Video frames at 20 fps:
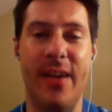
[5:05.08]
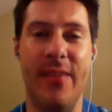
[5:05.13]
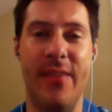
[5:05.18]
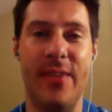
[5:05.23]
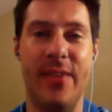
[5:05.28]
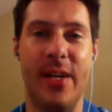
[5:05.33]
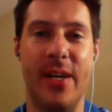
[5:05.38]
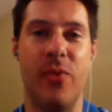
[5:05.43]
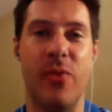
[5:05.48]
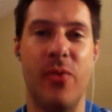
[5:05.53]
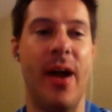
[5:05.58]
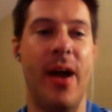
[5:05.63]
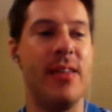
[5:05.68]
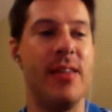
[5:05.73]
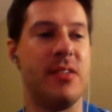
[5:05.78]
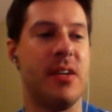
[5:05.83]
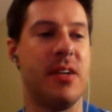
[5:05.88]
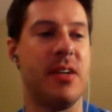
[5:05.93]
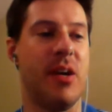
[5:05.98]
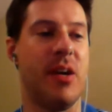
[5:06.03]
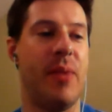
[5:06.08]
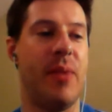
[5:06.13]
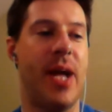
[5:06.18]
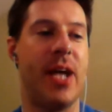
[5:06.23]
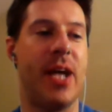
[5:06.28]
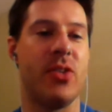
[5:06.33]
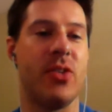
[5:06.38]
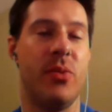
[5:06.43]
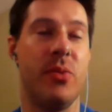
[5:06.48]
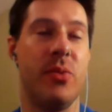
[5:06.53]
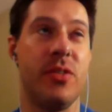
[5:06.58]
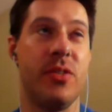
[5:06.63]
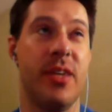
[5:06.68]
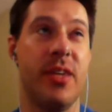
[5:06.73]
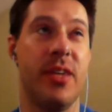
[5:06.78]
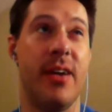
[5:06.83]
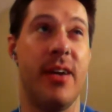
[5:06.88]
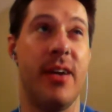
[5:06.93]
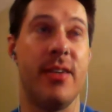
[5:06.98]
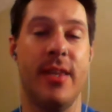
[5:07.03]
even think Ryan Suckup actually was
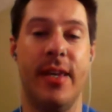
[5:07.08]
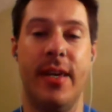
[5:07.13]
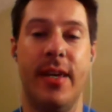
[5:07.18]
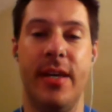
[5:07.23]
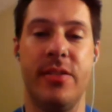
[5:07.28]
there because I think